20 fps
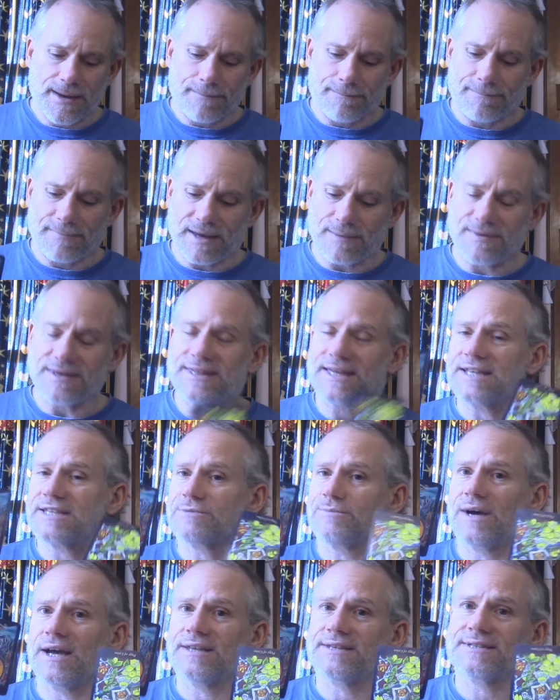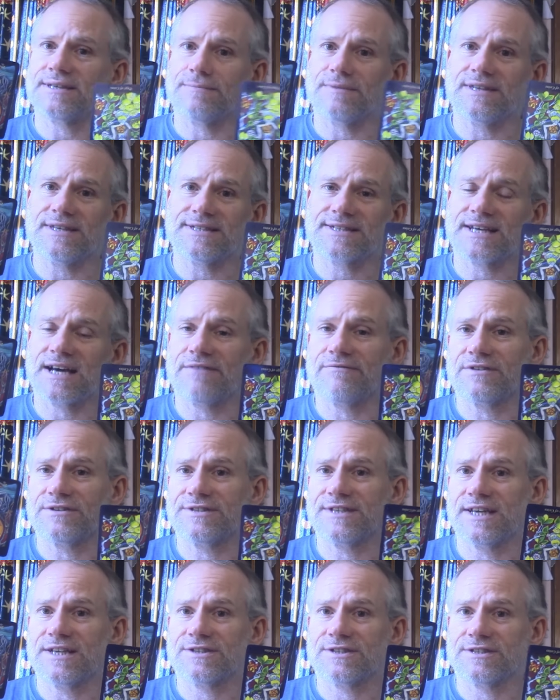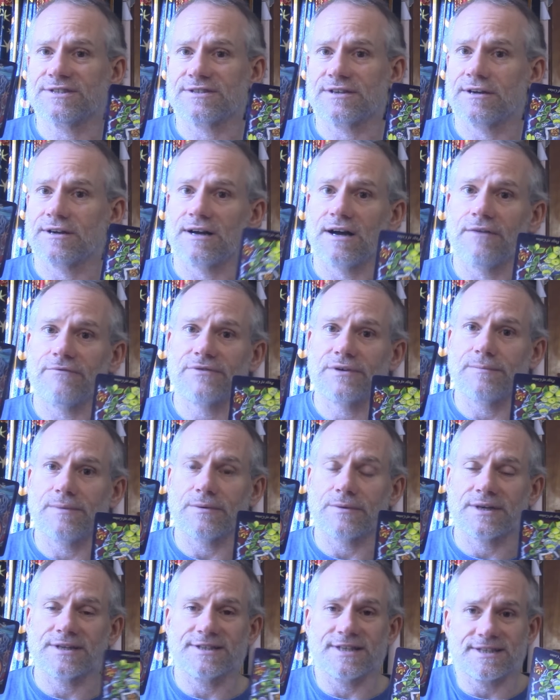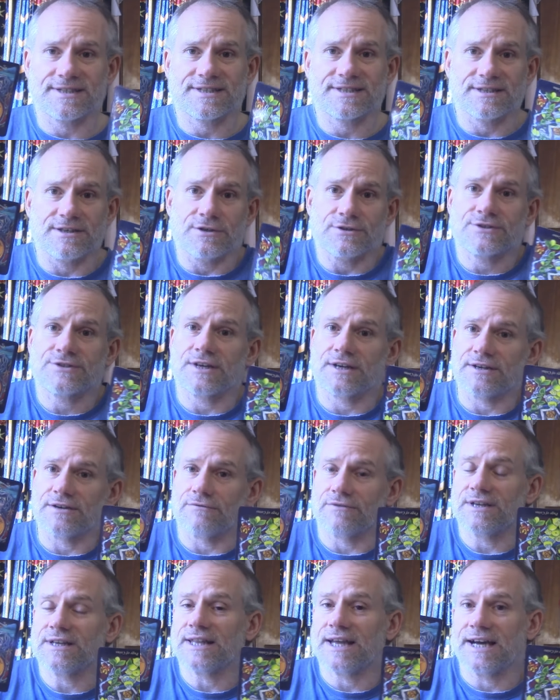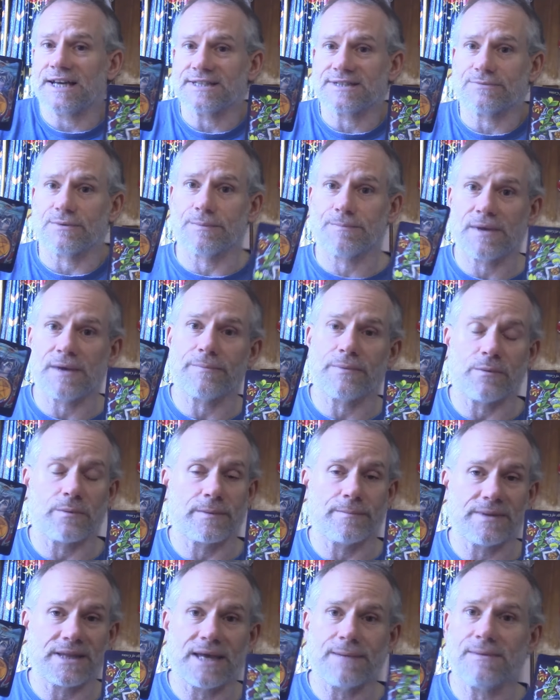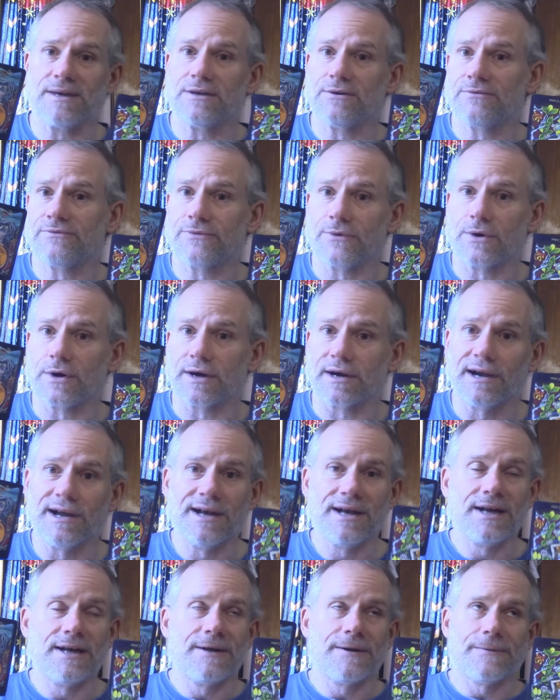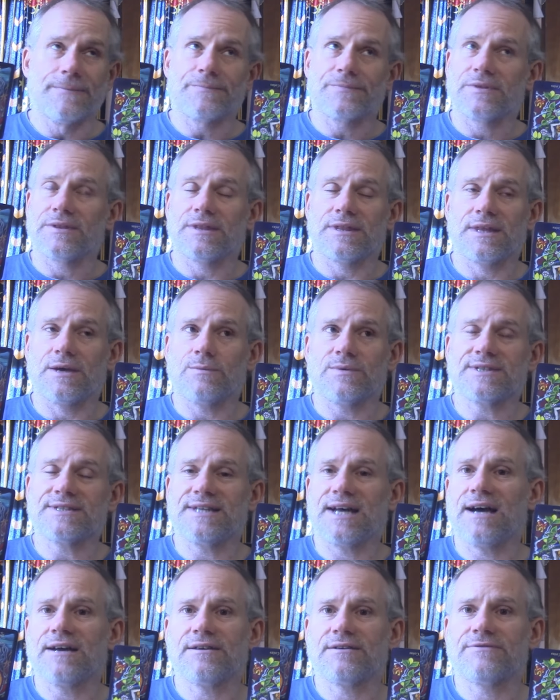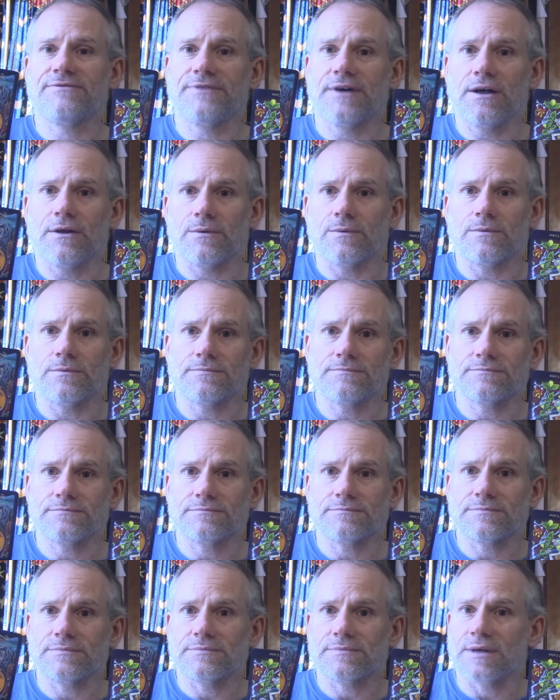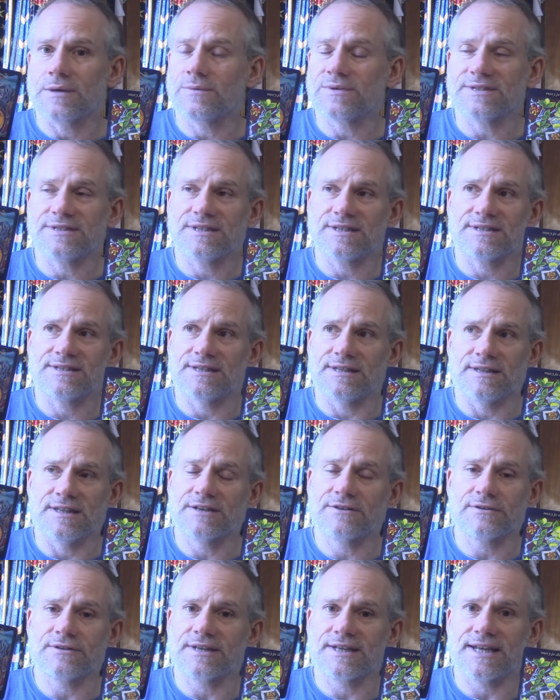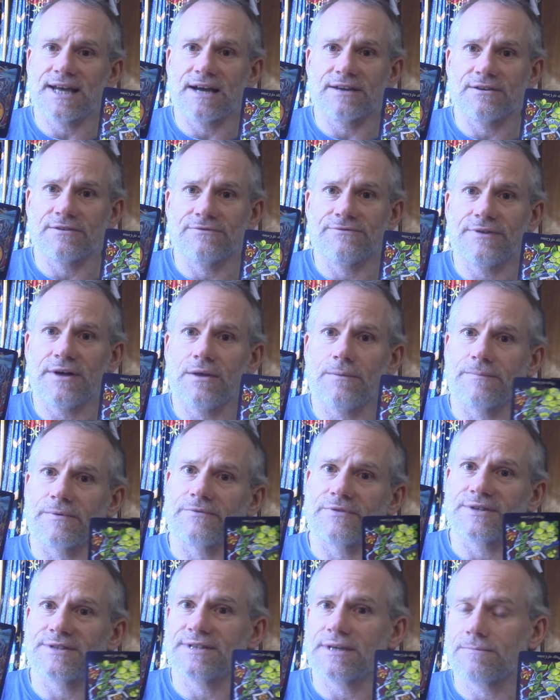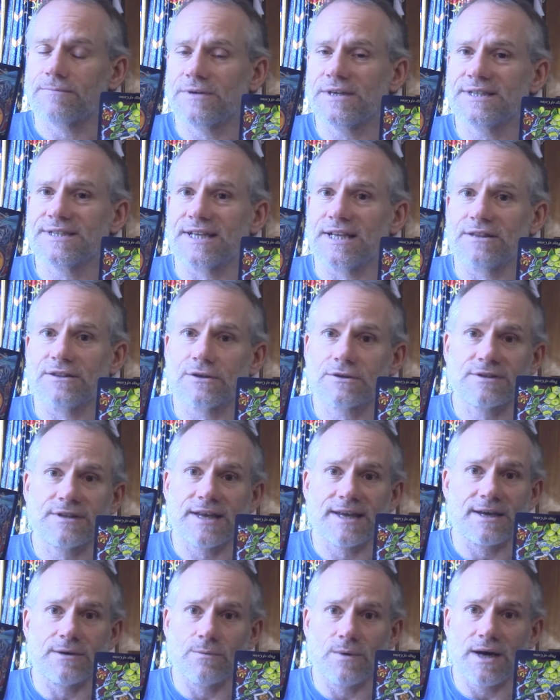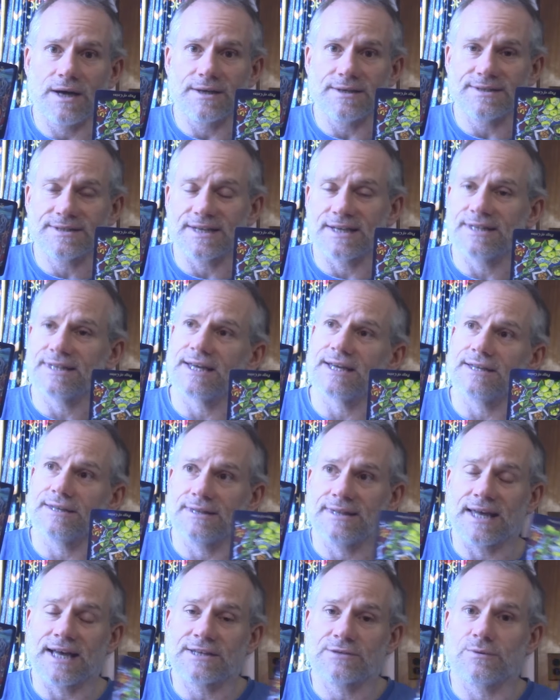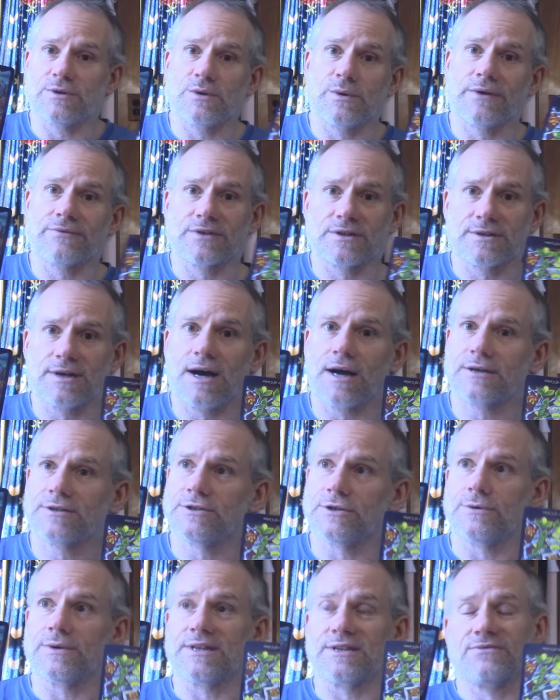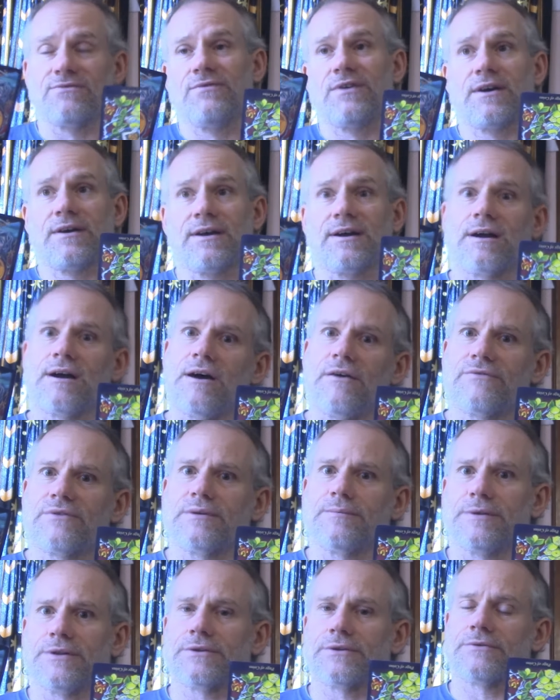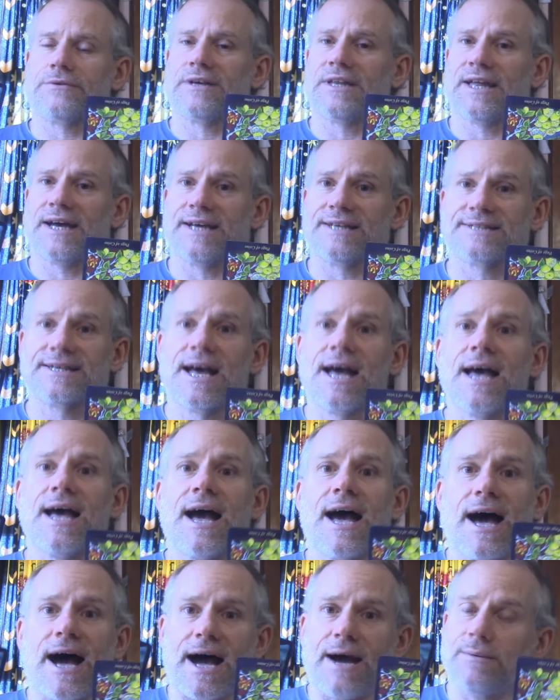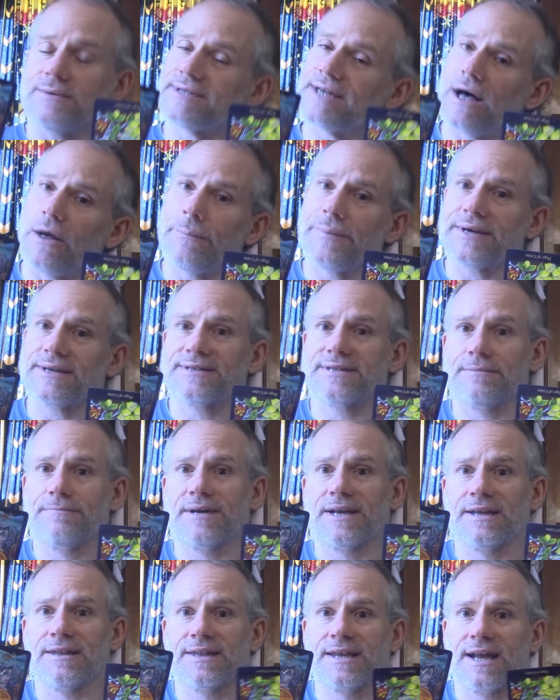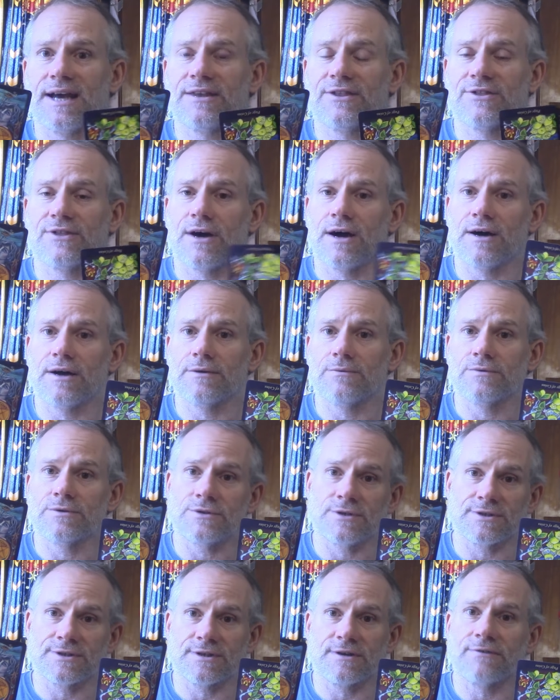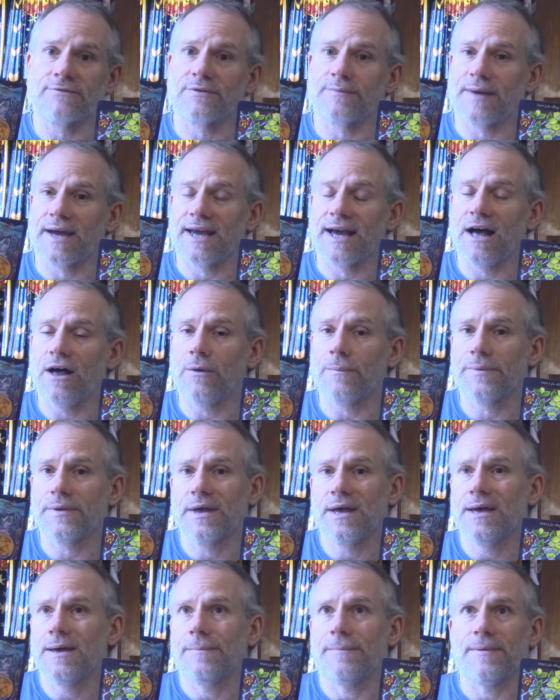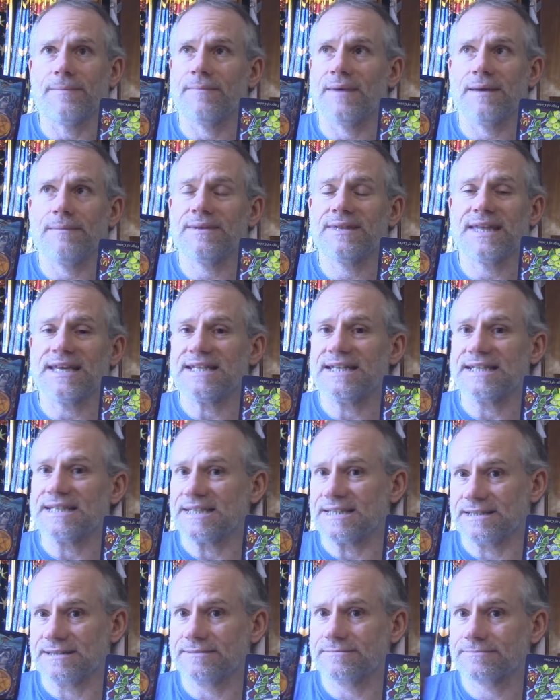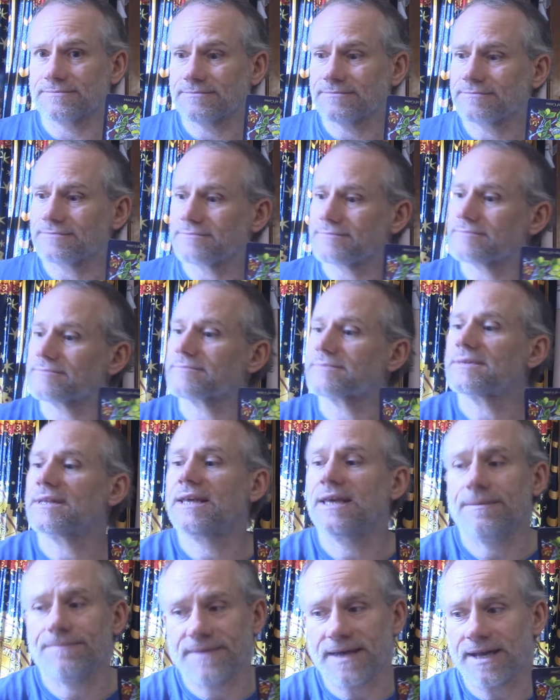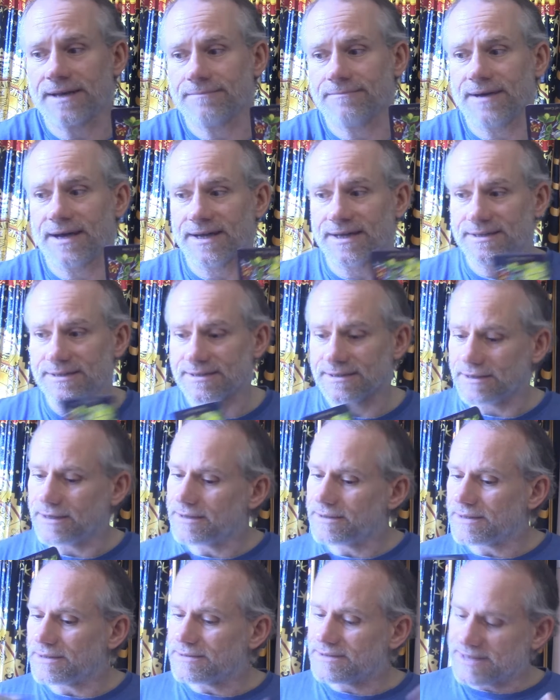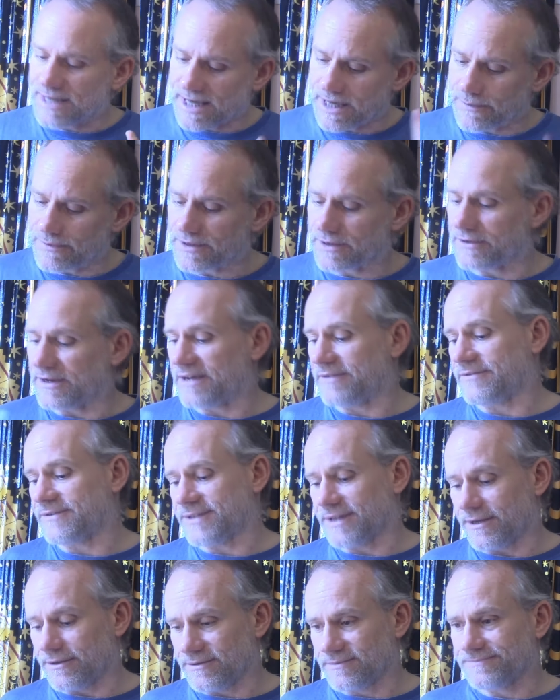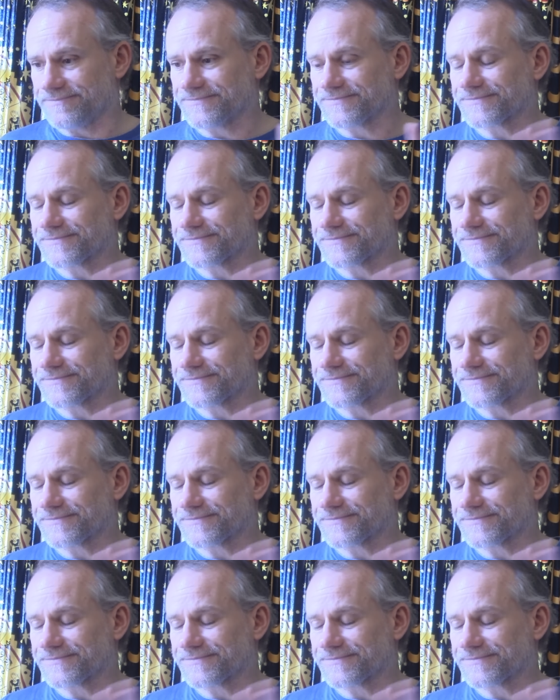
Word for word: Maybe that's why some of these conversations are uncomfortable because it's you're starting to realize what people were blaming you for that was not your fault it was just literally not your fault, but for some reason it looked like it was. And then that's what you have to talk to. And it's very uncomfortable to realize I was helping somebody that I thought deserved my help, but maybe they didn't. Keep that in mind. Take it with a grain of salt.